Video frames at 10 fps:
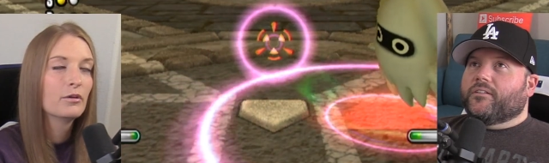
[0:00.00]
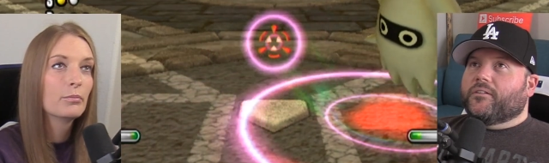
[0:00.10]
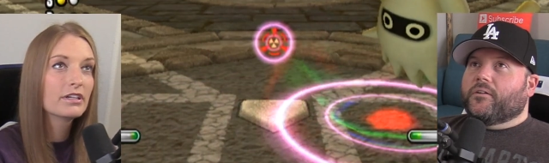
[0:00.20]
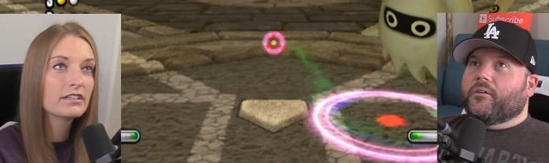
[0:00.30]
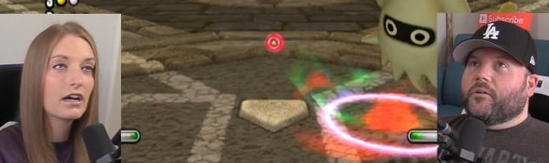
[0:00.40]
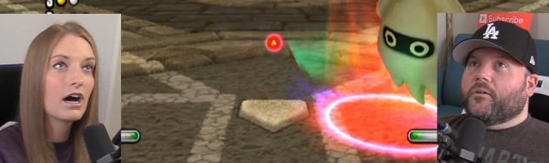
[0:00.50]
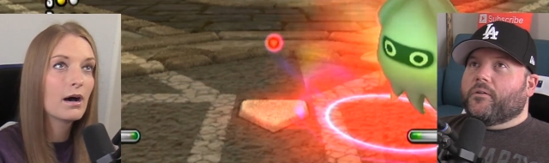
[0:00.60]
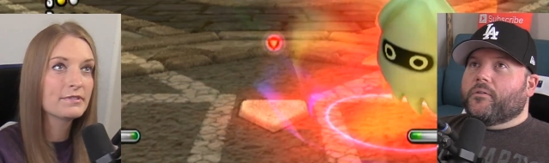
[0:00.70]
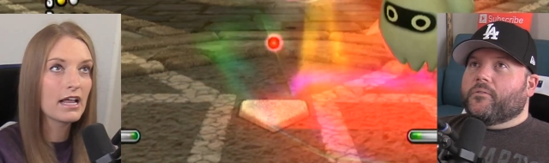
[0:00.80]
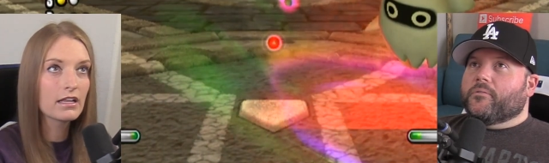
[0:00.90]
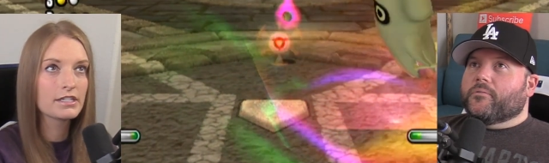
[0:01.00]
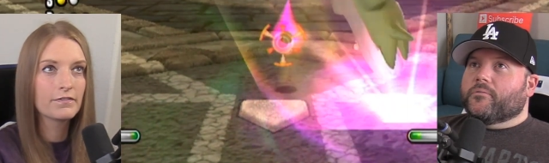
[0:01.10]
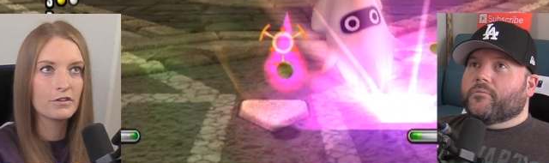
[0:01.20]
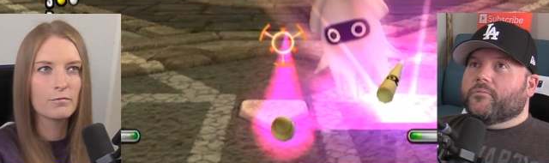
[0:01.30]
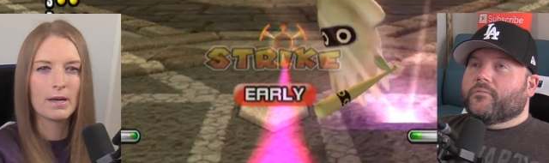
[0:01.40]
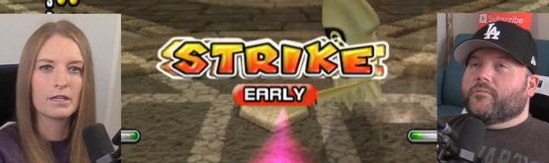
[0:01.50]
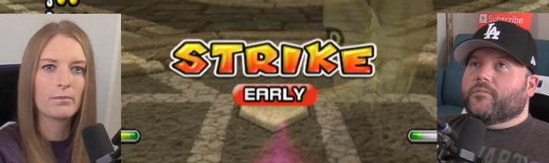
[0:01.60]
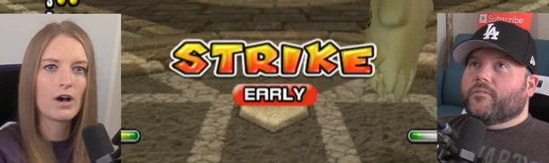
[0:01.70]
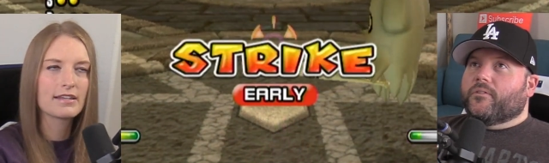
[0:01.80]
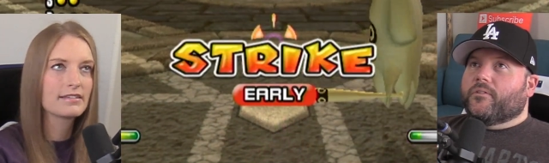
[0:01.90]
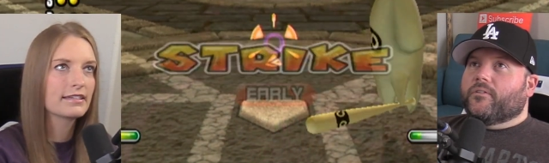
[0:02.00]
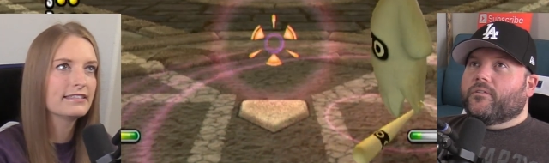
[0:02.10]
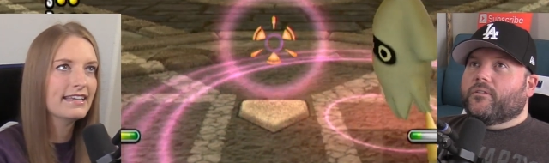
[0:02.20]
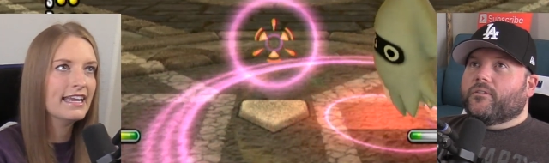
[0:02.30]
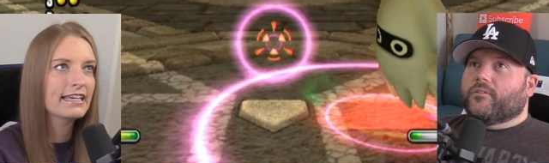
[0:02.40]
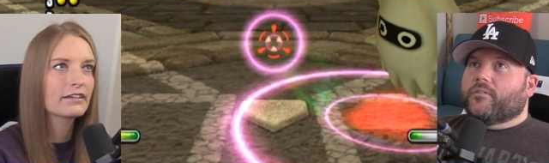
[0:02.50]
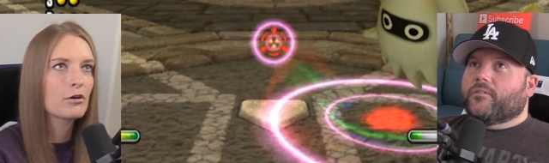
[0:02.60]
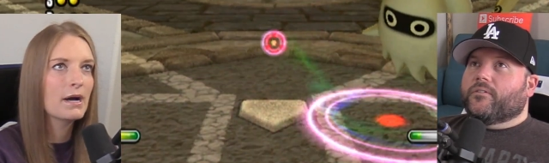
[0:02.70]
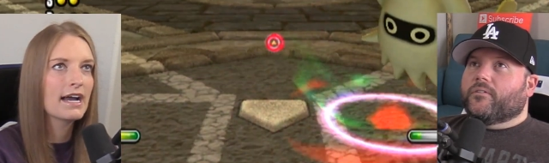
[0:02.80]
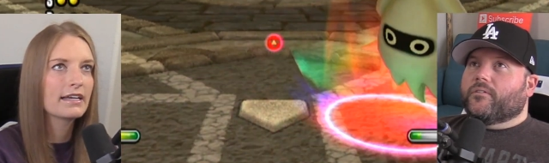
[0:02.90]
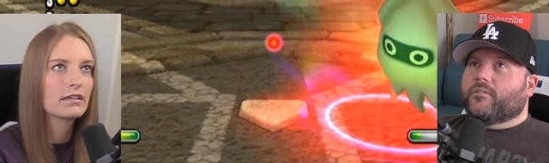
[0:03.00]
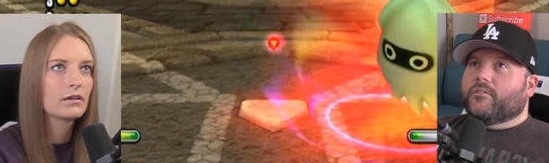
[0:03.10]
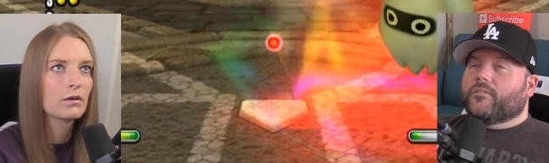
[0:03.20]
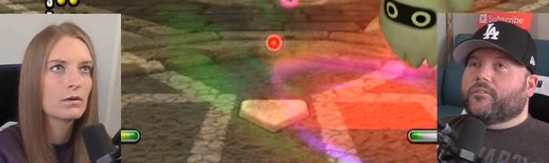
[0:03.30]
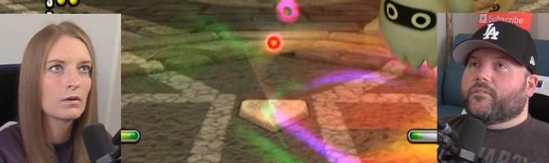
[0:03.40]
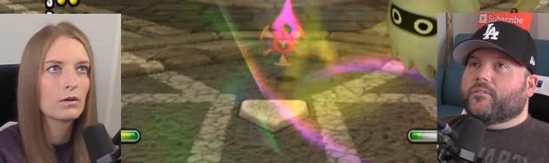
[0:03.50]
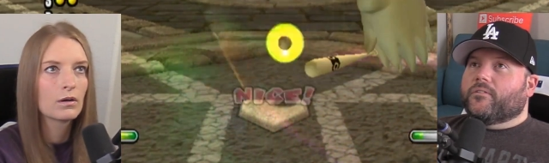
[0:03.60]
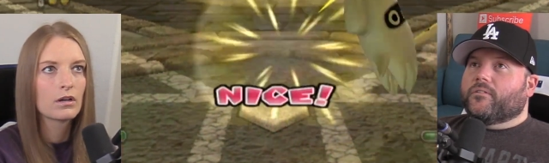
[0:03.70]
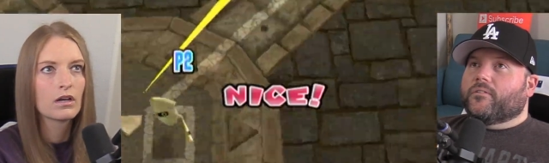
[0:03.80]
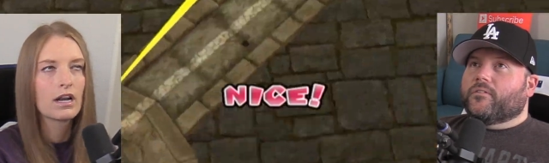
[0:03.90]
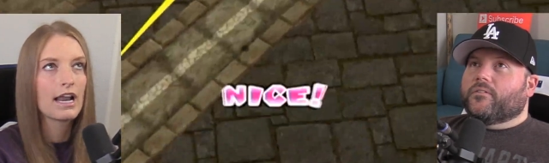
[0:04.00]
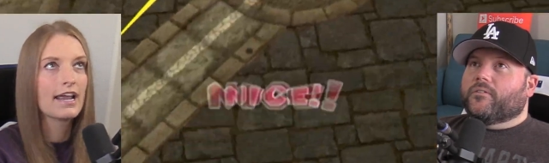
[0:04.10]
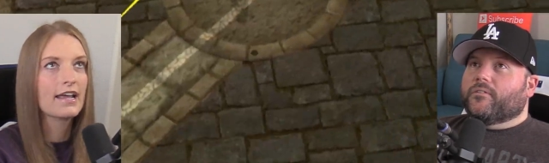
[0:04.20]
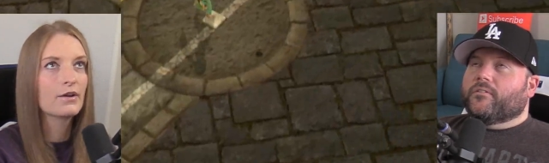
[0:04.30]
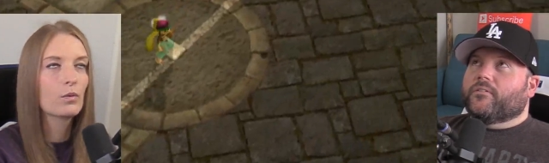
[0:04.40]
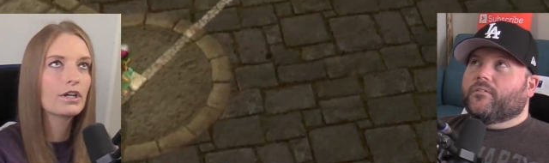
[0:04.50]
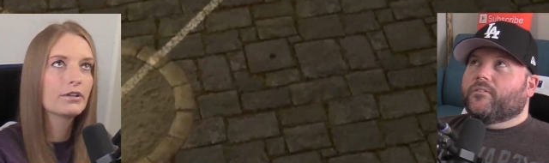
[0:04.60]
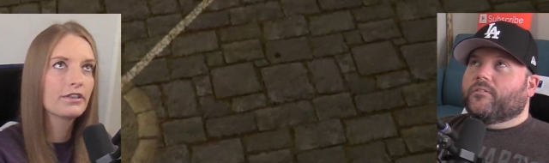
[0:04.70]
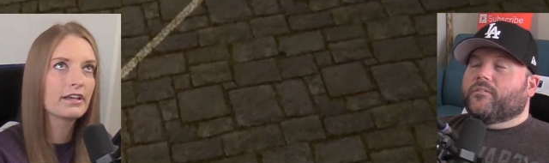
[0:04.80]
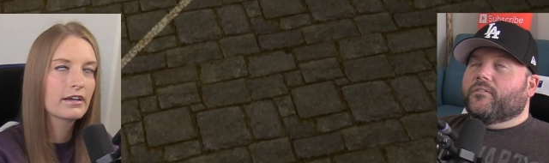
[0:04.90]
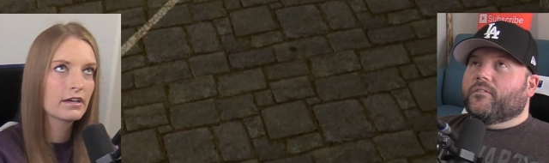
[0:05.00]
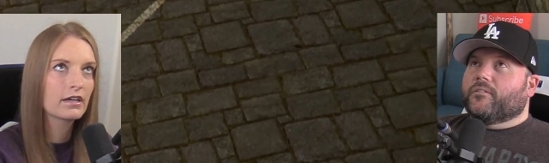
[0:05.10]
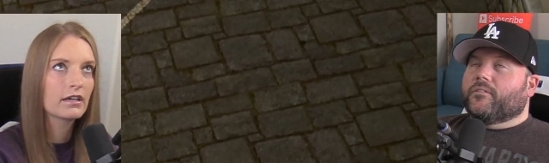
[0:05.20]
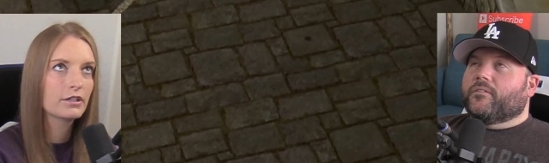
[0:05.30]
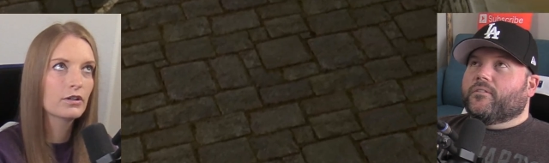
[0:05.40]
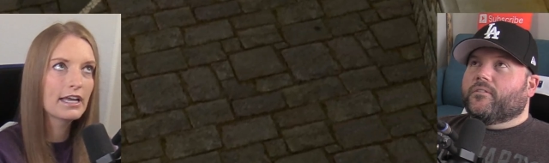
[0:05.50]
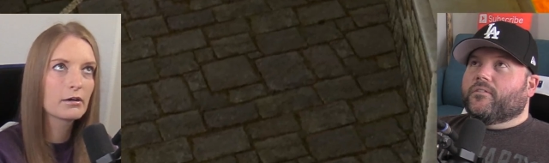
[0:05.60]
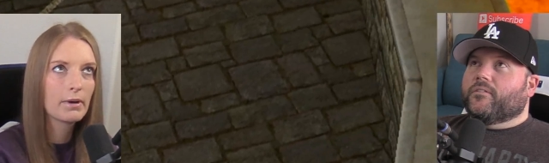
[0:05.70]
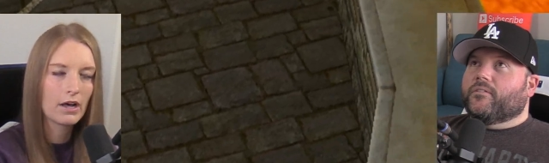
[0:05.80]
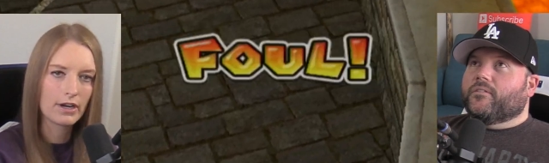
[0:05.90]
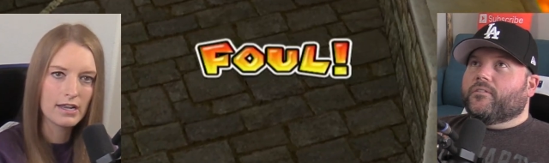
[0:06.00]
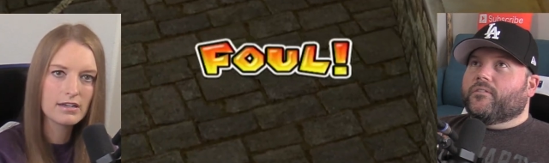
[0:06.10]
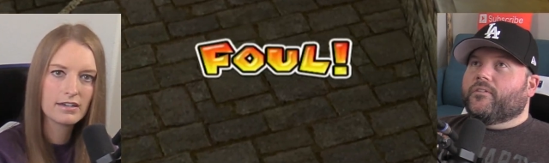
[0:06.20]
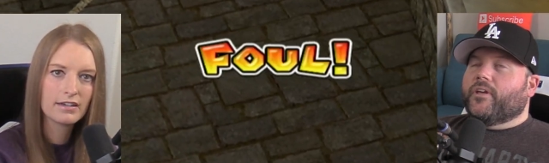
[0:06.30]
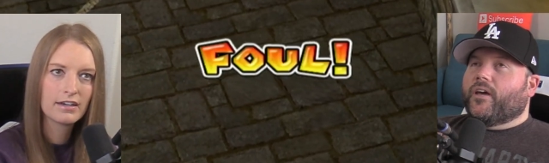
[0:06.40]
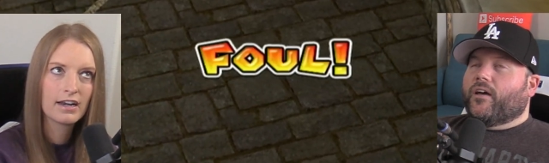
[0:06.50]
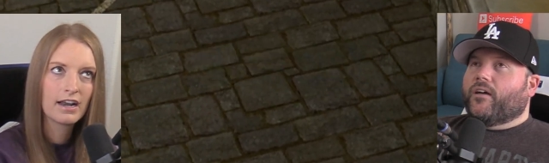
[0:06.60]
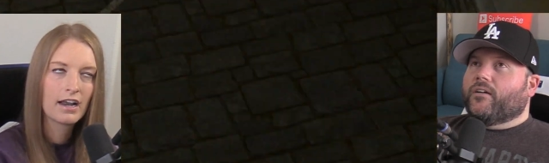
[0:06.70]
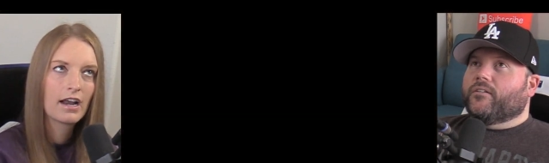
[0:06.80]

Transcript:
Speaker 1: But um, tell us if you've been to Boston. Dang it, come on and what you think you like about it. Yeah.